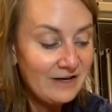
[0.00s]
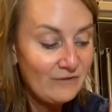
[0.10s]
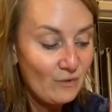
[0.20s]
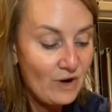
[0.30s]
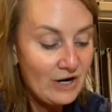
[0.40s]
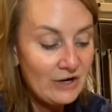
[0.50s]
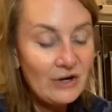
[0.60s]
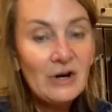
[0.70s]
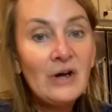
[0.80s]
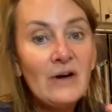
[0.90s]
for
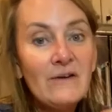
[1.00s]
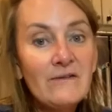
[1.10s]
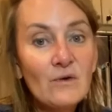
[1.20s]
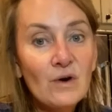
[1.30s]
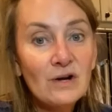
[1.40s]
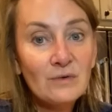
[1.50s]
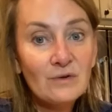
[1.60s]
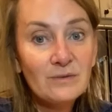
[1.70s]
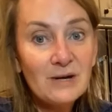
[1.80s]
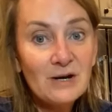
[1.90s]
North America's paper towel
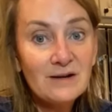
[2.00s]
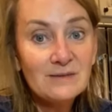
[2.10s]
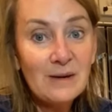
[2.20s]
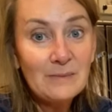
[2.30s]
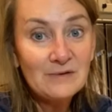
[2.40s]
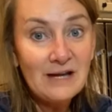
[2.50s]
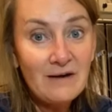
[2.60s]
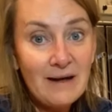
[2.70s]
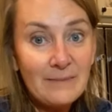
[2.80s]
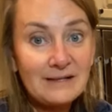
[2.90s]
habit. So,
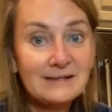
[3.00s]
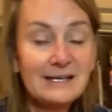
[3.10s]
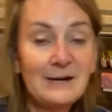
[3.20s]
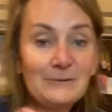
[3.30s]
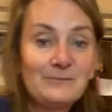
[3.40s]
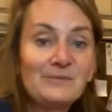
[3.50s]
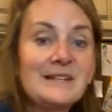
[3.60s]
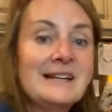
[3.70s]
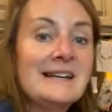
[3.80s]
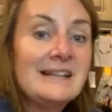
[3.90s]
y'all, grab
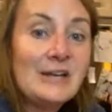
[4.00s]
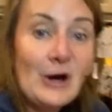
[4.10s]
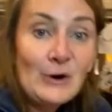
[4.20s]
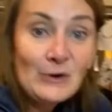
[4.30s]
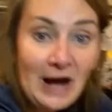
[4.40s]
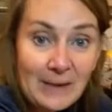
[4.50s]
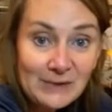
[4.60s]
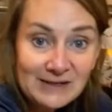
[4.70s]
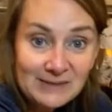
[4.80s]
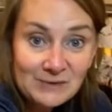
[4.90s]
you some Norwex
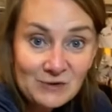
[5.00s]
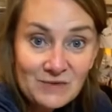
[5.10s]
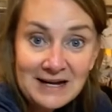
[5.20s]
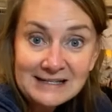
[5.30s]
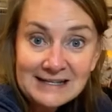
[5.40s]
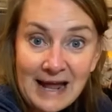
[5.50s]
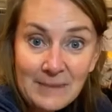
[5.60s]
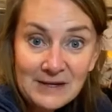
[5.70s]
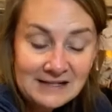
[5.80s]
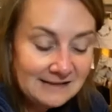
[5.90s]
napkins.
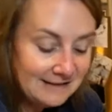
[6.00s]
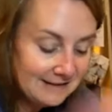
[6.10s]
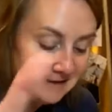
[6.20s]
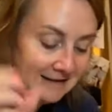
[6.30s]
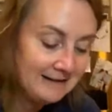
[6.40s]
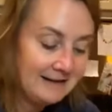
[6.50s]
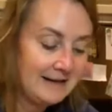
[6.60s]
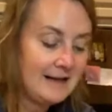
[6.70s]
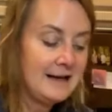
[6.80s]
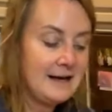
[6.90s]
Um, a
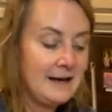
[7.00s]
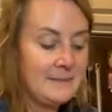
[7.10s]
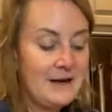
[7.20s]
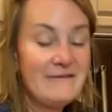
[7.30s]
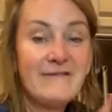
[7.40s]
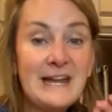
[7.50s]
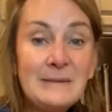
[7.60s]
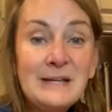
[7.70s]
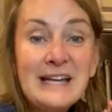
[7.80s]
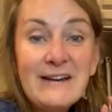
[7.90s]
family of four
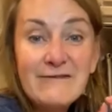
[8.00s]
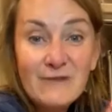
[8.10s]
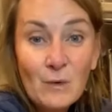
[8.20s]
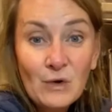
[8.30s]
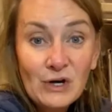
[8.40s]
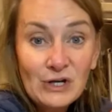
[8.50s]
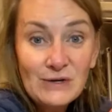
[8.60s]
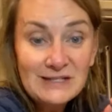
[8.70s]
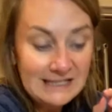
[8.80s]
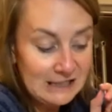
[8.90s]
uses
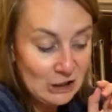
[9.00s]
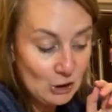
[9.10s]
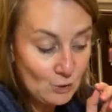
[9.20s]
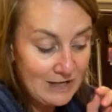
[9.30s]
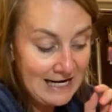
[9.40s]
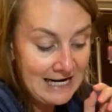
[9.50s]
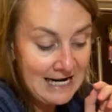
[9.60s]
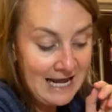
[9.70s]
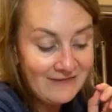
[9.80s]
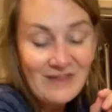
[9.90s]
3,000
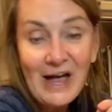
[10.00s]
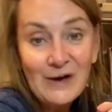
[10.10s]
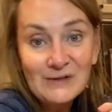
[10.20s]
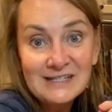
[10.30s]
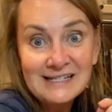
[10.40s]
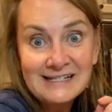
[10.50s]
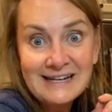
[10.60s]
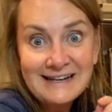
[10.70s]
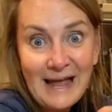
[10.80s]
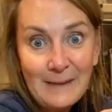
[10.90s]
napkins a
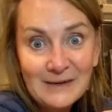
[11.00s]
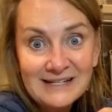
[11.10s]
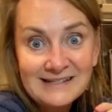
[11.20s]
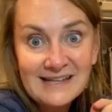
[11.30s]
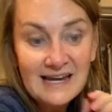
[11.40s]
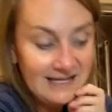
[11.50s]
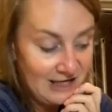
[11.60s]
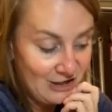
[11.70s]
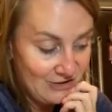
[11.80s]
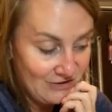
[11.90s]
year. That's
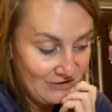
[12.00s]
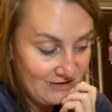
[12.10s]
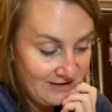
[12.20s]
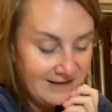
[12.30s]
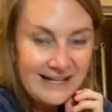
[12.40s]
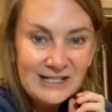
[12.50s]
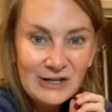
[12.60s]
crazy, right?